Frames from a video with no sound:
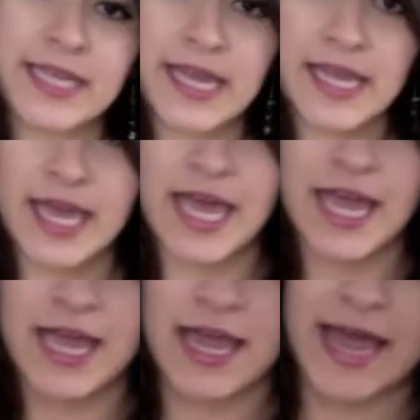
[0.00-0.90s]
to take
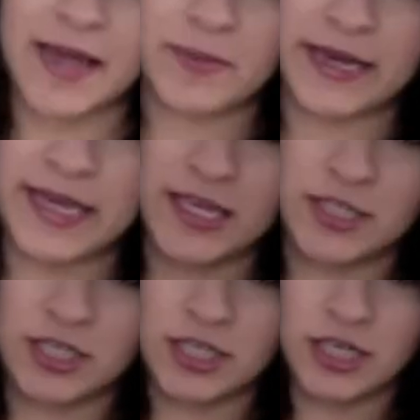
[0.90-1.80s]
a 8 by
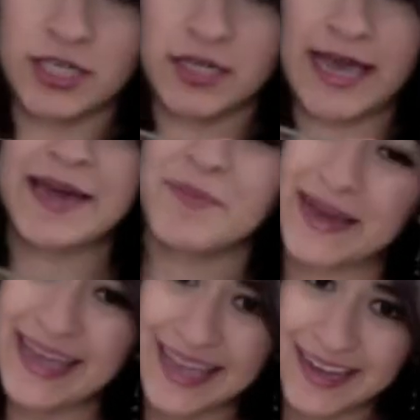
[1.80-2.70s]

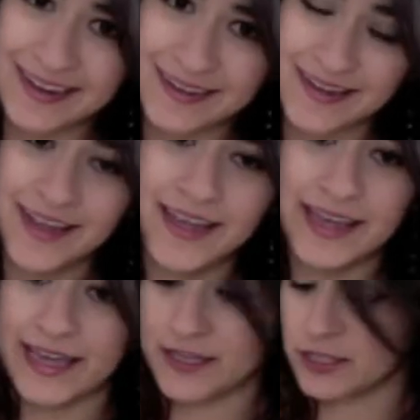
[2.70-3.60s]
8
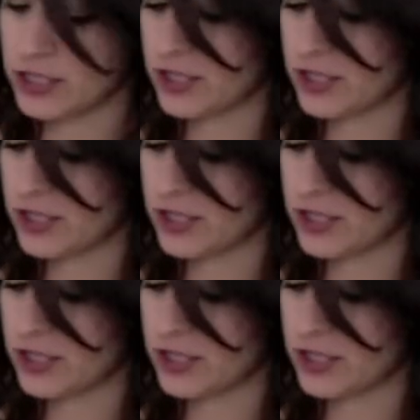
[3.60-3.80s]
inch